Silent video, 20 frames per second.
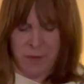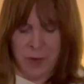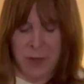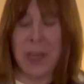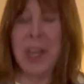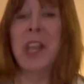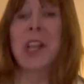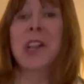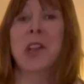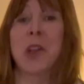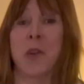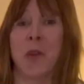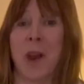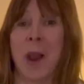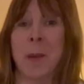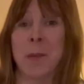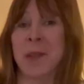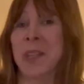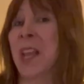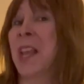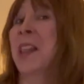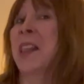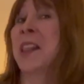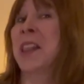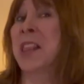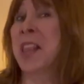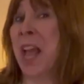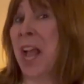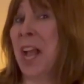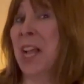kilograms, and
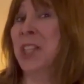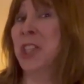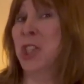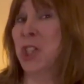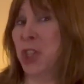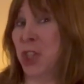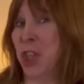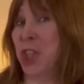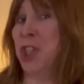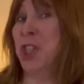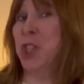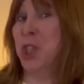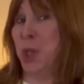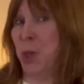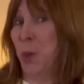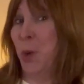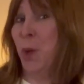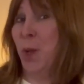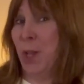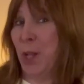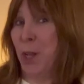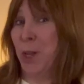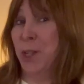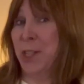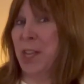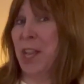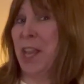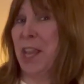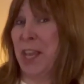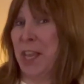that's just too close
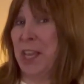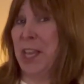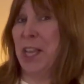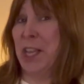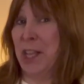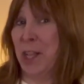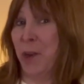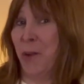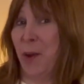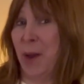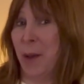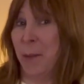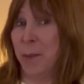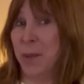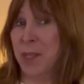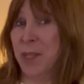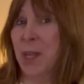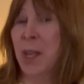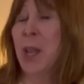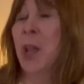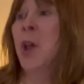to 8 kilograms,